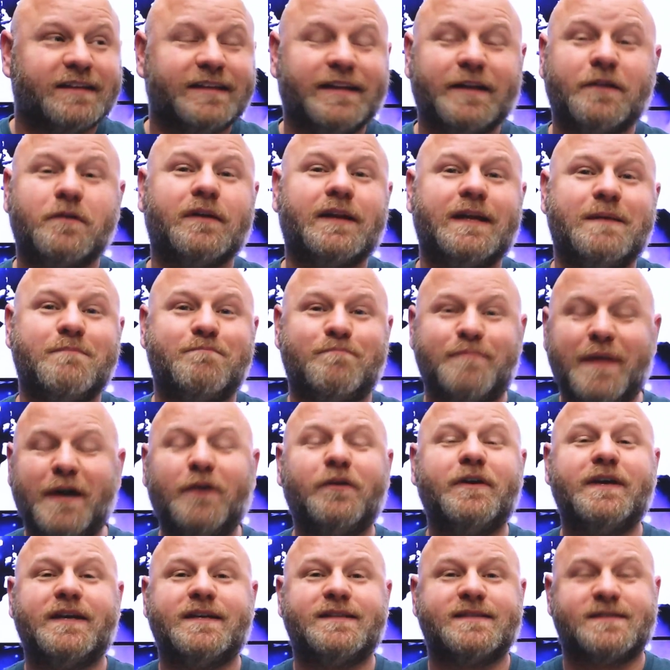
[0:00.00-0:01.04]
literally
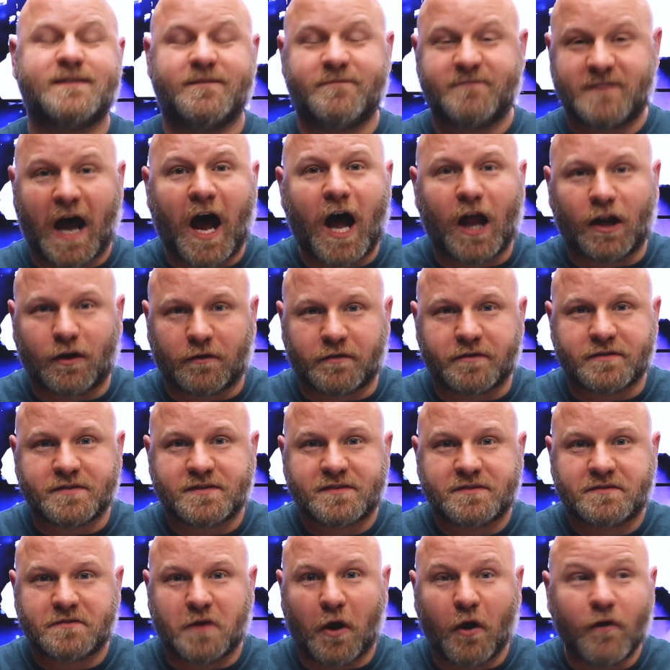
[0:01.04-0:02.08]
billions of dollars,